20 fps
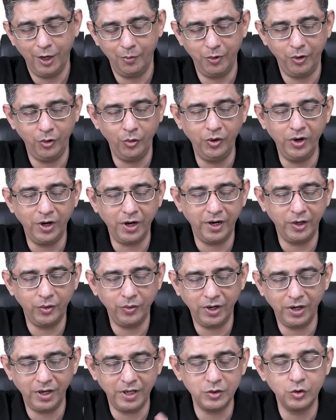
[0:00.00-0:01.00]
I mean, don't try to
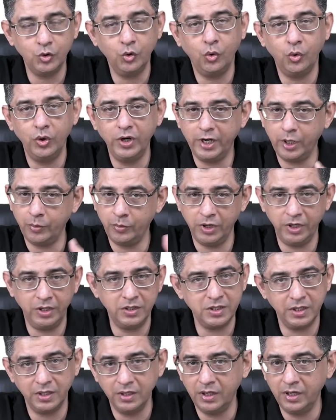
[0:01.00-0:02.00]
analyze the whole table in a
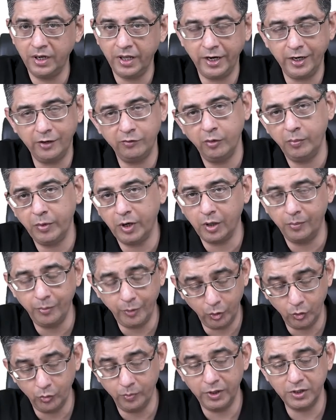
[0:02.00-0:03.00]
single day, it will become
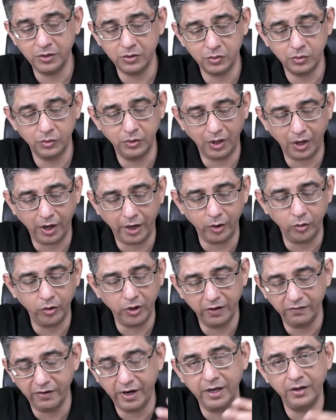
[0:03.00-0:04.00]
too much. So try to
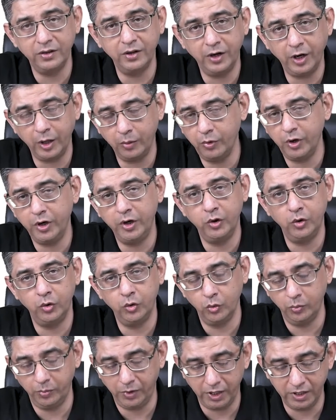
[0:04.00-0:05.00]
divide the table into
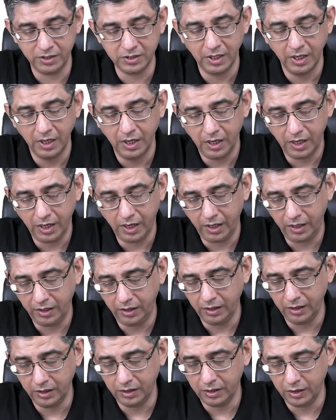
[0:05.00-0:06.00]
2 parts,
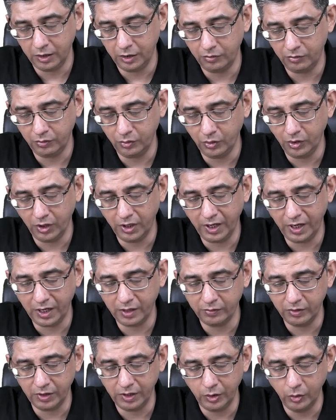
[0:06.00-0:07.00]
and if you're gonna
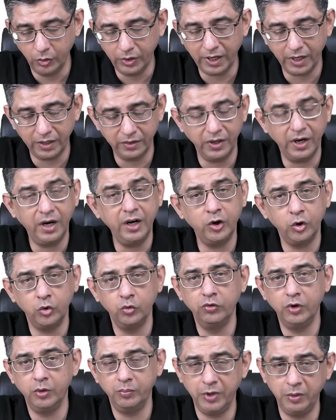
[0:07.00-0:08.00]
have a look at that, you
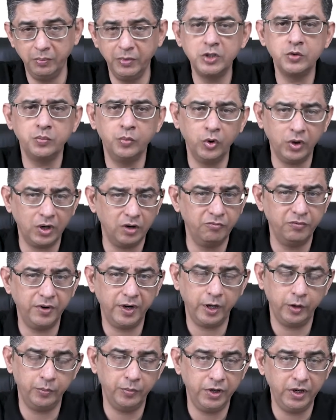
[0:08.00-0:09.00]
will be much more
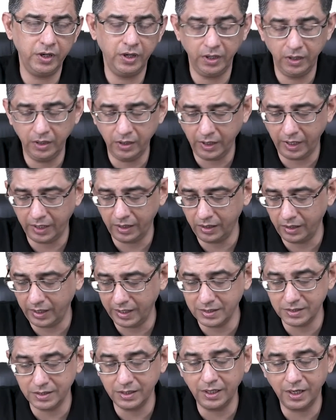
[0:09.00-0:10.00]
comfortable in
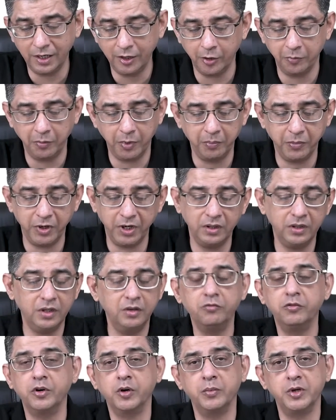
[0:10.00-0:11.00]
analyzing and remembering the
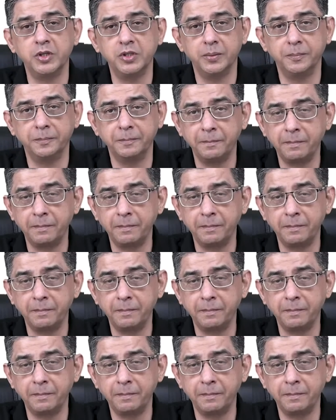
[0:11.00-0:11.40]
information.